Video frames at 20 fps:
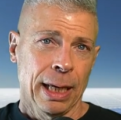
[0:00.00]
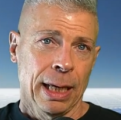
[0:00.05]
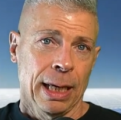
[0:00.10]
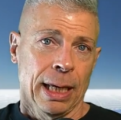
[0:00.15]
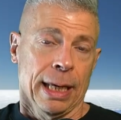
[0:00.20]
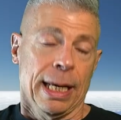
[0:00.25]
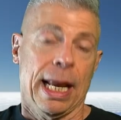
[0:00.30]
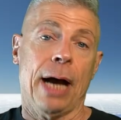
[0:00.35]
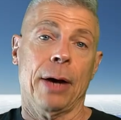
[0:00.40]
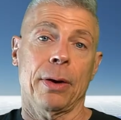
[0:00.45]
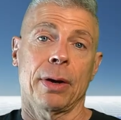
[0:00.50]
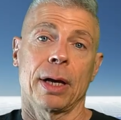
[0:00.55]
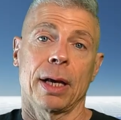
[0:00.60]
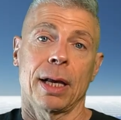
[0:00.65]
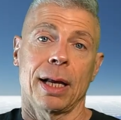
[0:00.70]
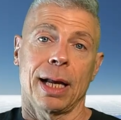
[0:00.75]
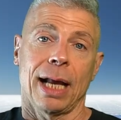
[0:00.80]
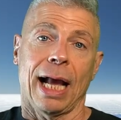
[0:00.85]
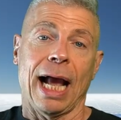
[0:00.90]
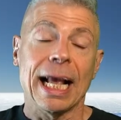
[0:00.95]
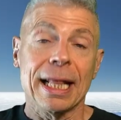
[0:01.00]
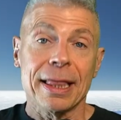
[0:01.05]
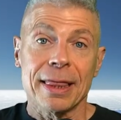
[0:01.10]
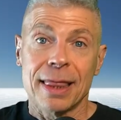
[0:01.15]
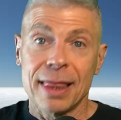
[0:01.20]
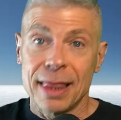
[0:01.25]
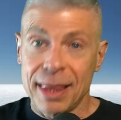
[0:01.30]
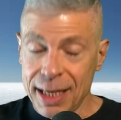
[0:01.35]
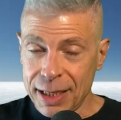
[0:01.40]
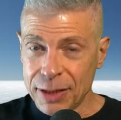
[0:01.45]
Now, at
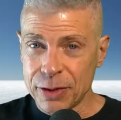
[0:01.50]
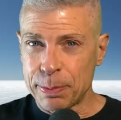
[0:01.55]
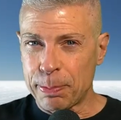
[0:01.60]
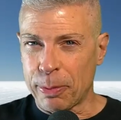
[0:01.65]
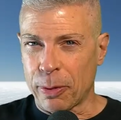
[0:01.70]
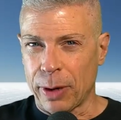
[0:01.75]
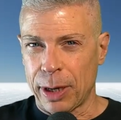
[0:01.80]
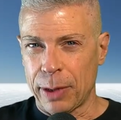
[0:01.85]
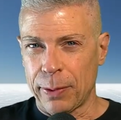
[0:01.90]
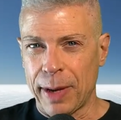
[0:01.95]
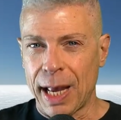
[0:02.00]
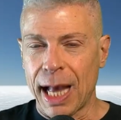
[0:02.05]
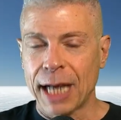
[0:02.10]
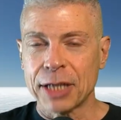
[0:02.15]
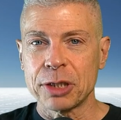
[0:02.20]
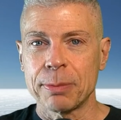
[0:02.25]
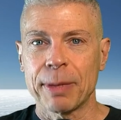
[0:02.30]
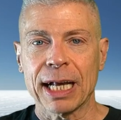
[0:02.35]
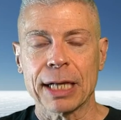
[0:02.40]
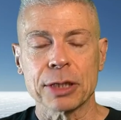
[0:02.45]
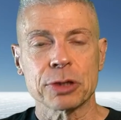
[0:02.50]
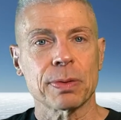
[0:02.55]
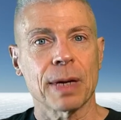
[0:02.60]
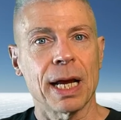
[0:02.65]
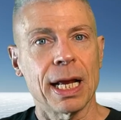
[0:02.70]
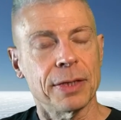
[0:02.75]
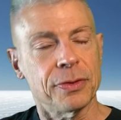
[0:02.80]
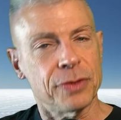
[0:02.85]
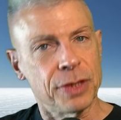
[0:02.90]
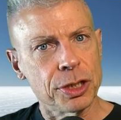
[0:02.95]
this point, we actually make a
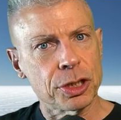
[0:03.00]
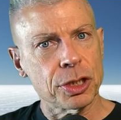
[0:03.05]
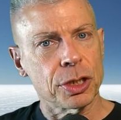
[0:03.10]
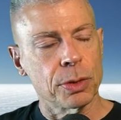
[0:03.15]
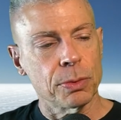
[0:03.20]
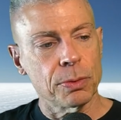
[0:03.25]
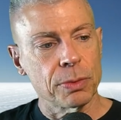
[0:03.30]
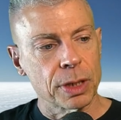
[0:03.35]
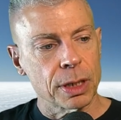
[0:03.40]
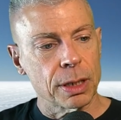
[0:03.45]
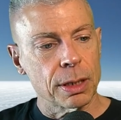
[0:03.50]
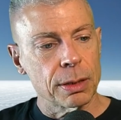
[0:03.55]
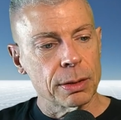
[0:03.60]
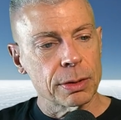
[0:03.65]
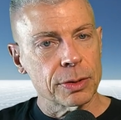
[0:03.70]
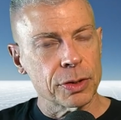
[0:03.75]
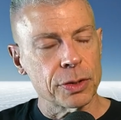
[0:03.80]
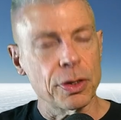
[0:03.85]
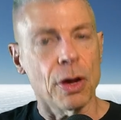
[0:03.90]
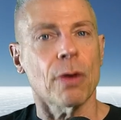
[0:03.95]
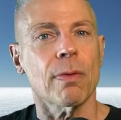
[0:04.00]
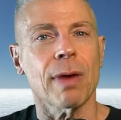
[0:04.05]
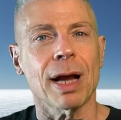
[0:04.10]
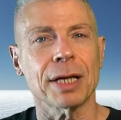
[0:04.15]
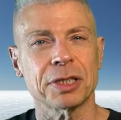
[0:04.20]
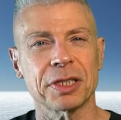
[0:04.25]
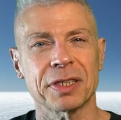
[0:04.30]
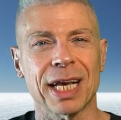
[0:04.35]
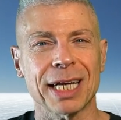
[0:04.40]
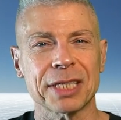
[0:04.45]
transition where Snow Crash
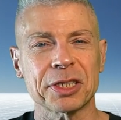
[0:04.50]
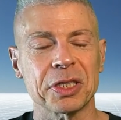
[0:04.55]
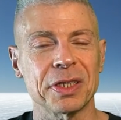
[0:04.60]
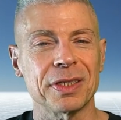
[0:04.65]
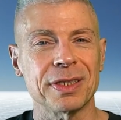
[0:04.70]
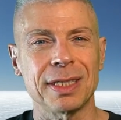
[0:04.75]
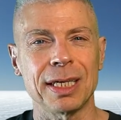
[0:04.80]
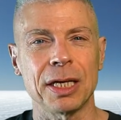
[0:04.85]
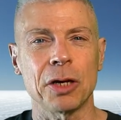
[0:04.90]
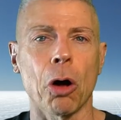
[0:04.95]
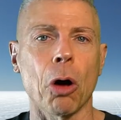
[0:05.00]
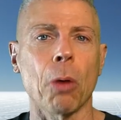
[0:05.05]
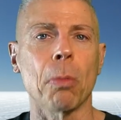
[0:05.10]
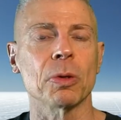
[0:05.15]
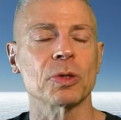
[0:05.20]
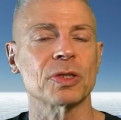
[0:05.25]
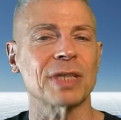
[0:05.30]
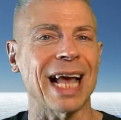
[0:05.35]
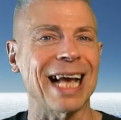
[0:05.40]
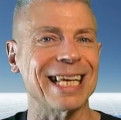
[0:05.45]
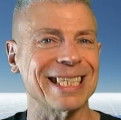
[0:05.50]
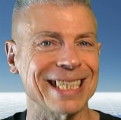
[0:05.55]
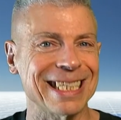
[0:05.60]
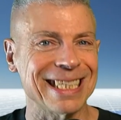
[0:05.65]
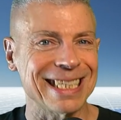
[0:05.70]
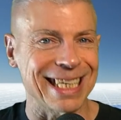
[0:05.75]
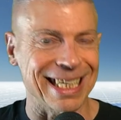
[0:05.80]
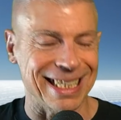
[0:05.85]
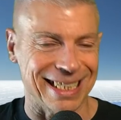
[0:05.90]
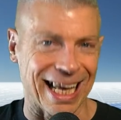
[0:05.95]
is actually seen almost as a
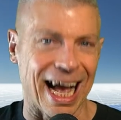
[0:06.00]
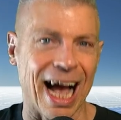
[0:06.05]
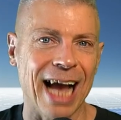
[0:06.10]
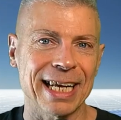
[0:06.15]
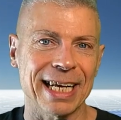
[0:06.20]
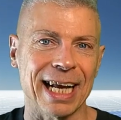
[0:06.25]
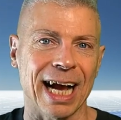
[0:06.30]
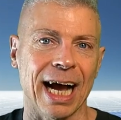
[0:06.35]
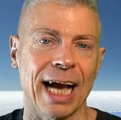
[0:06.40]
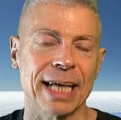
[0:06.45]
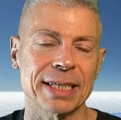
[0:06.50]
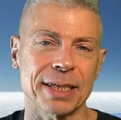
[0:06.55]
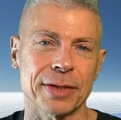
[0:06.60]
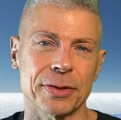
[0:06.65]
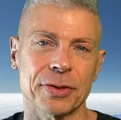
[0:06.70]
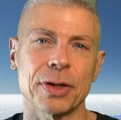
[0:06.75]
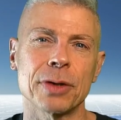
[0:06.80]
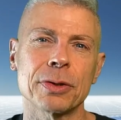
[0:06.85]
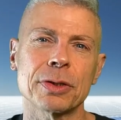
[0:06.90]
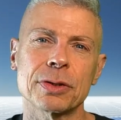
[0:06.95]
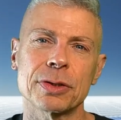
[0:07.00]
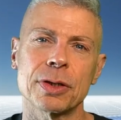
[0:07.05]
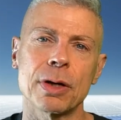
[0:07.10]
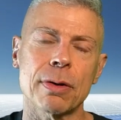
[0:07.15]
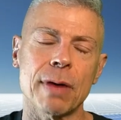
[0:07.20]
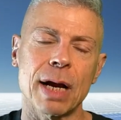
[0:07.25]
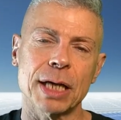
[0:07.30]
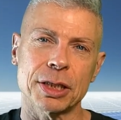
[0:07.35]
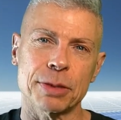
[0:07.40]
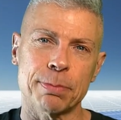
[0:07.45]
design guide. And so Snow
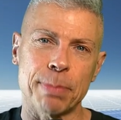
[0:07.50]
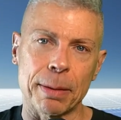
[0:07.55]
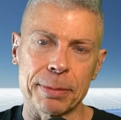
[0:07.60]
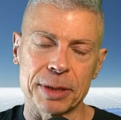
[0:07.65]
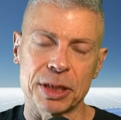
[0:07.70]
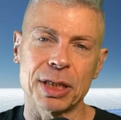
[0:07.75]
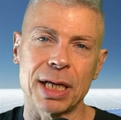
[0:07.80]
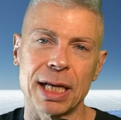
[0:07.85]
Crash is published in